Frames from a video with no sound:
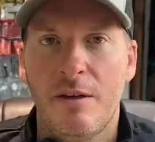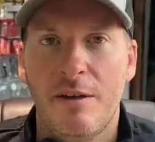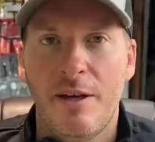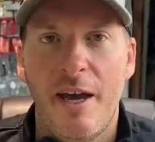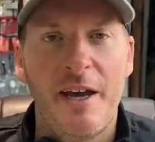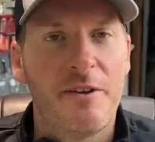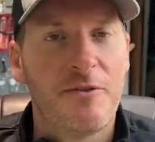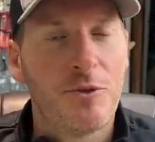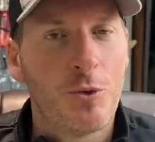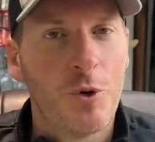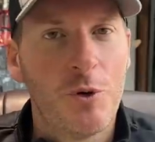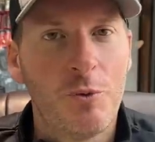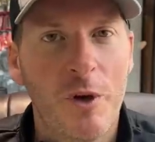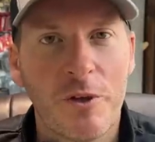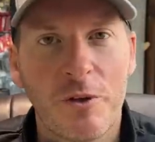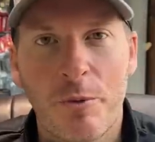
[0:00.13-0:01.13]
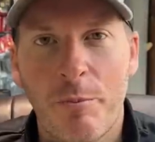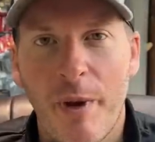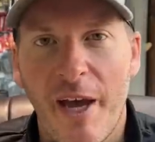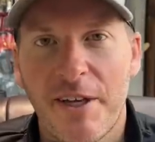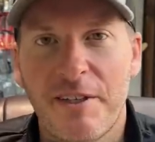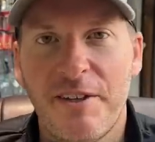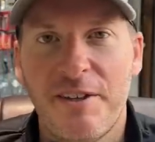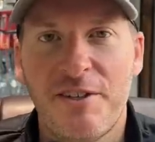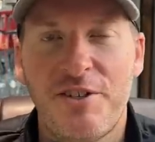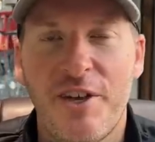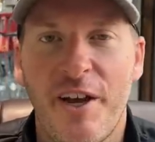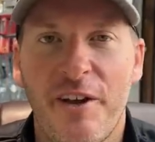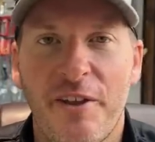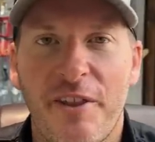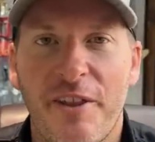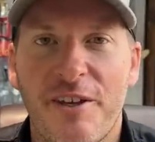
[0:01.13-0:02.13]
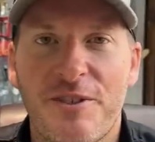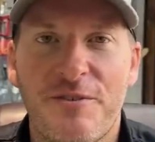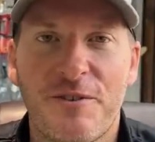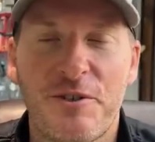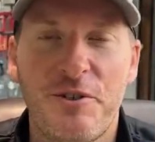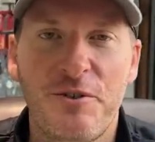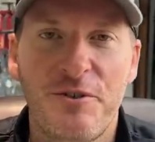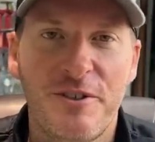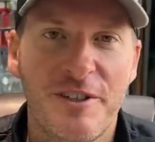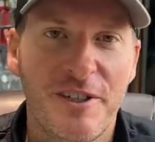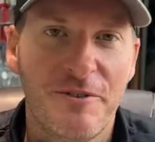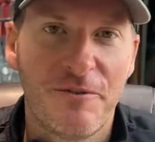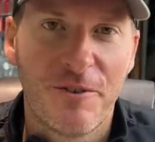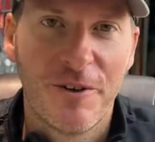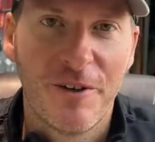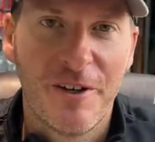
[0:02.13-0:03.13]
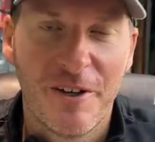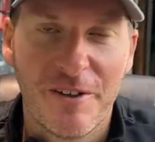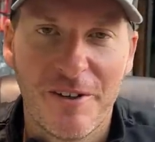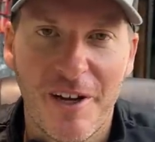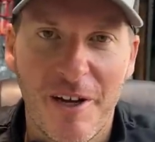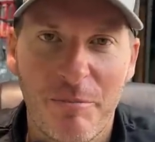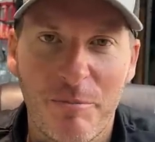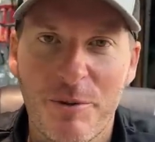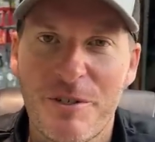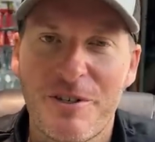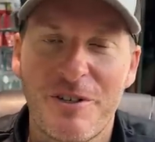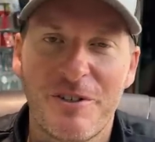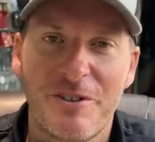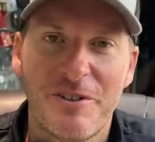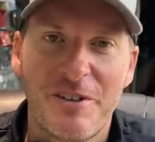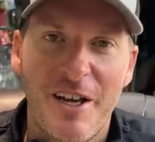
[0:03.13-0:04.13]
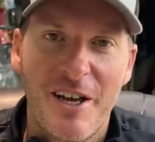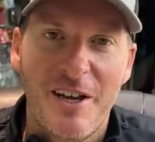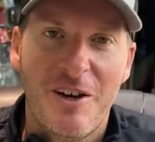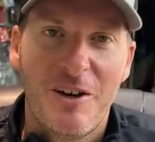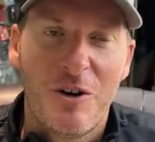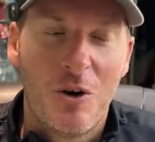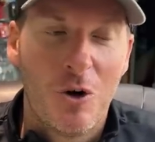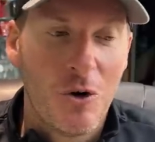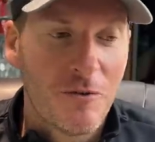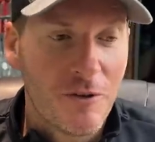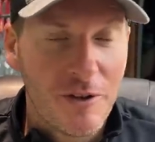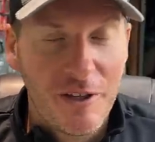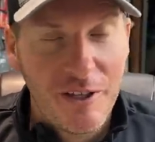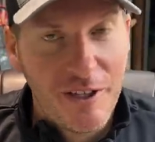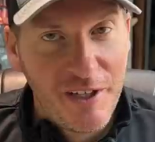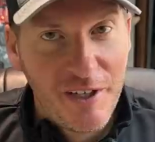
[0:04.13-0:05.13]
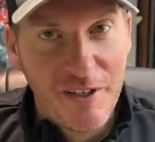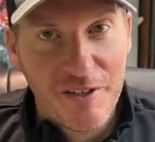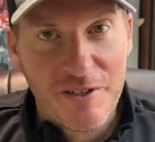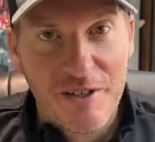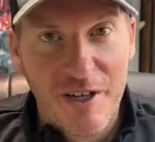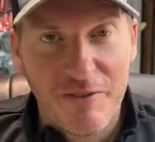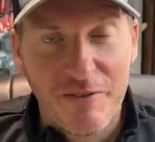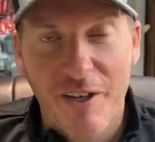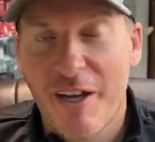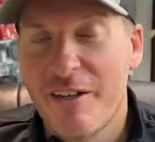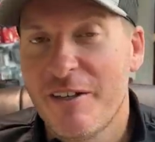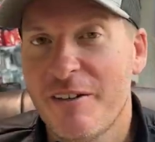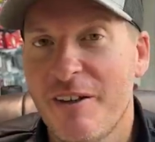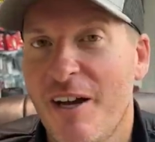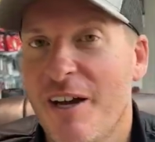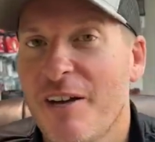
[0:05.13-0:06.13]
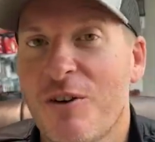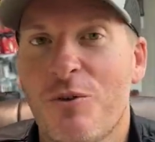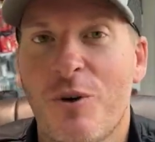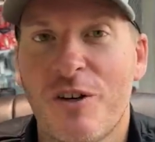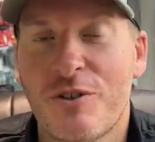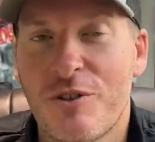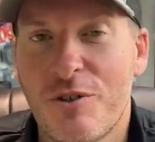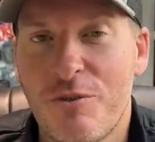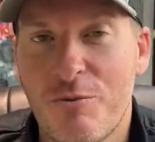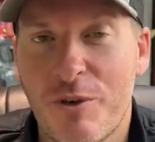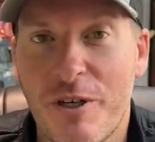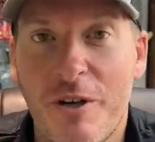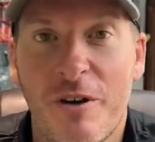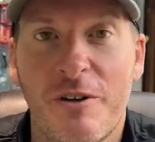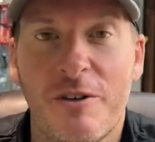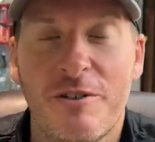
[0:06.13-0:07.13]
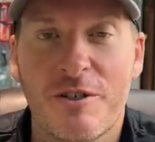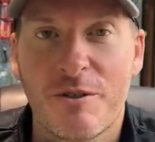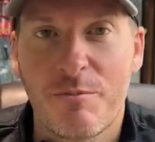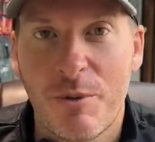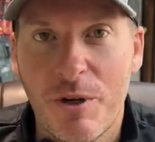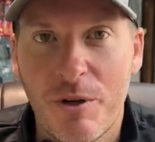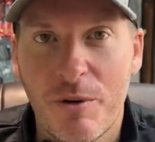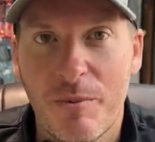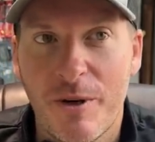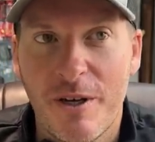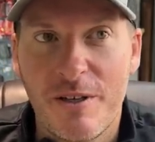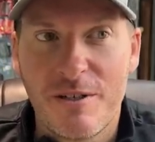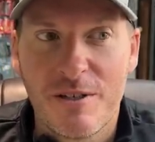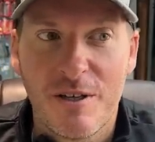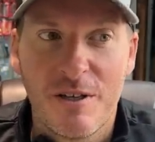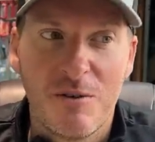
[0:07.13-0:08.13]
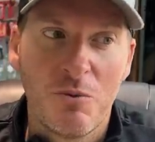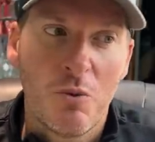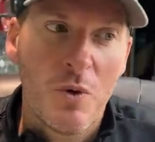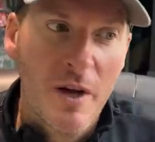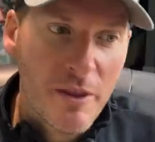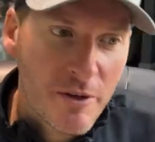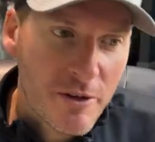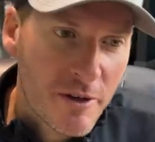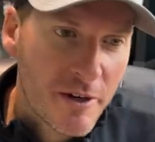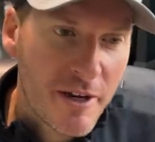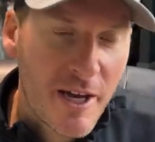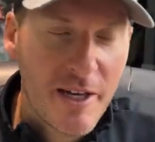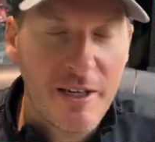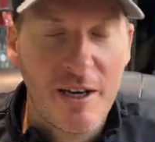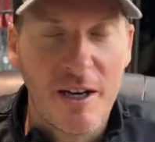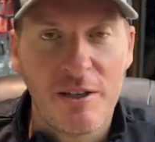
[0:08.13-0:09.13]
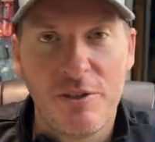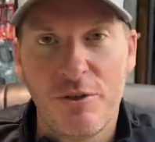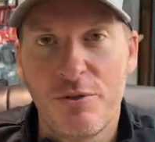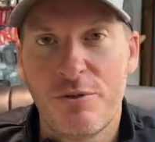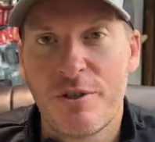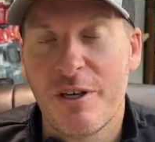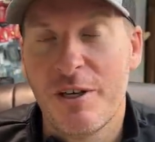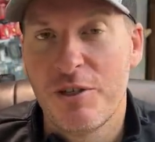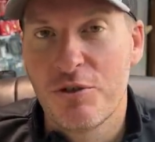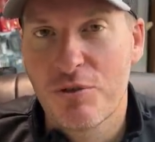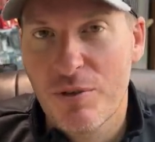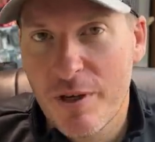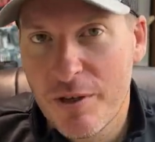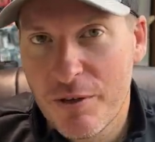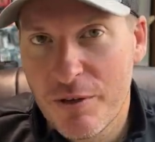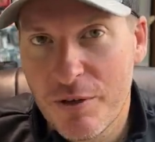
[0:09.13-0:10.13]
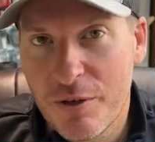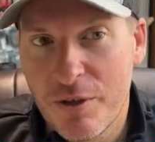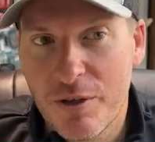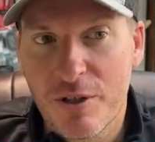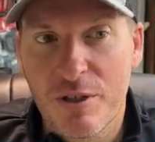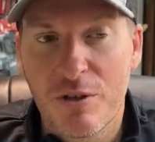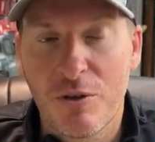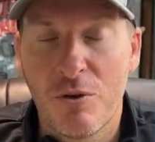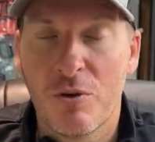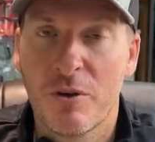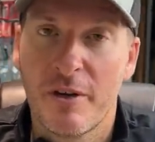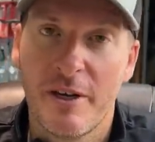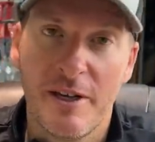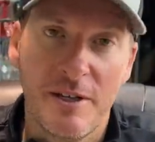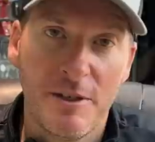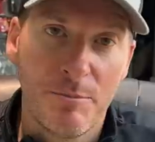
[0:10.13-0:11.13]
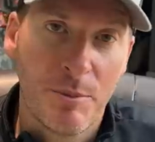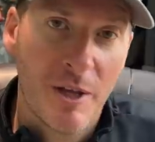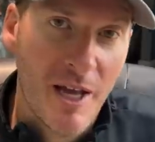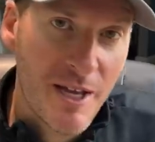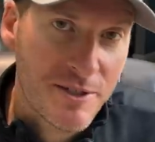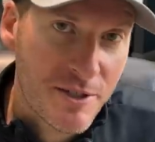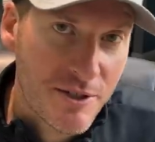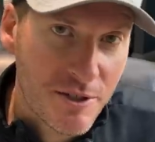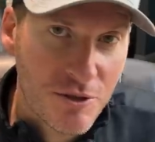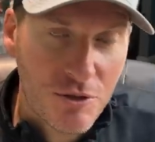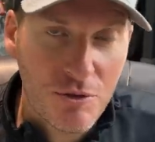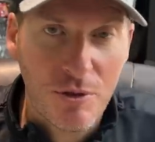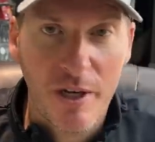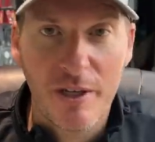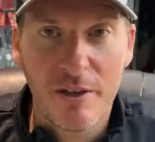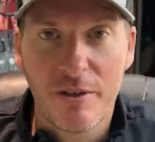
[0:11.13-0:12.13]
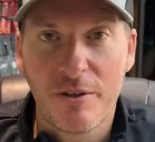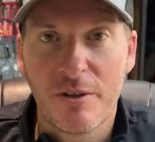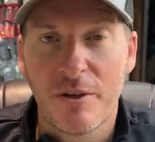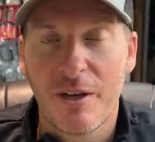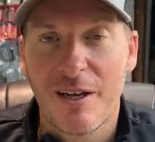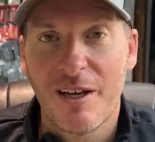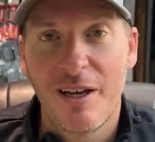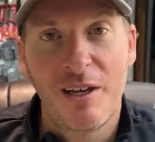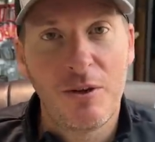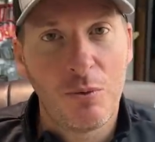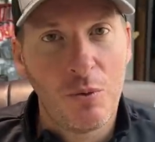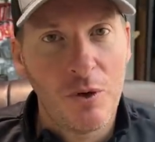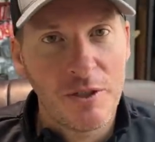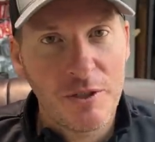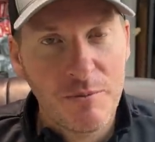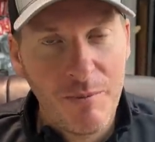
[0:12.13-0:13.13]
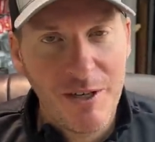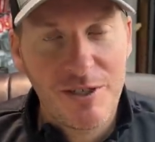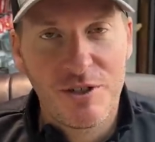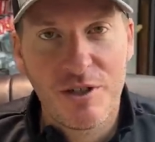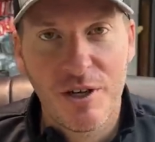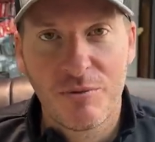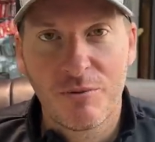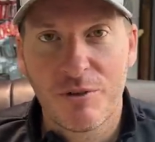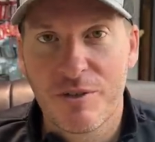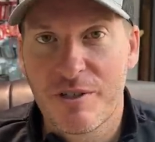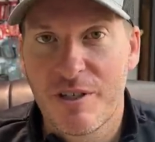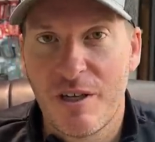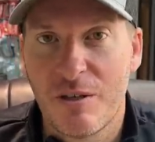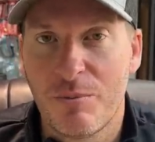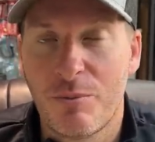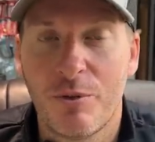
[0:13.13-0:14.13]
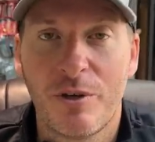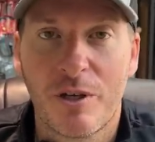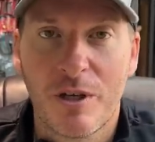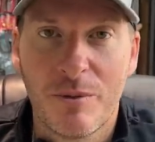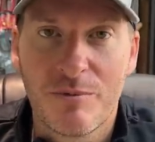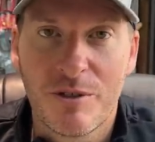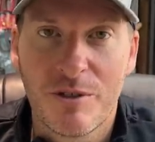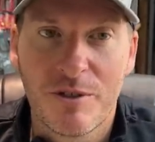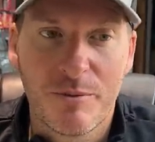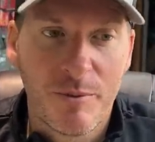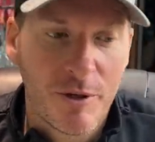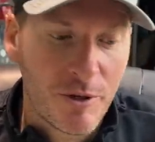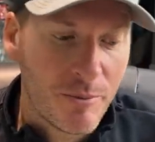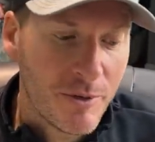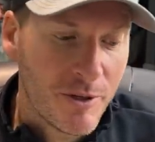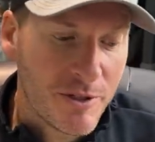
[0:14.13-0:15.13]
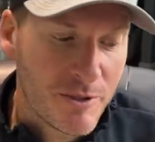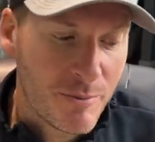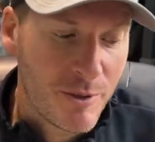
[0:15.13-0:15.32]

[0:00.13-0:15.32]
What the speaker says: Hey everyone, welcome back to the channel. Thanks for tuning in for another episode. Over the years, I've gotten a lot of questions regarding spinnerbaits and whether or not I use a trailer hook or a plastic trailer. Kind of what's my general setup when it comes to spinnerbaits?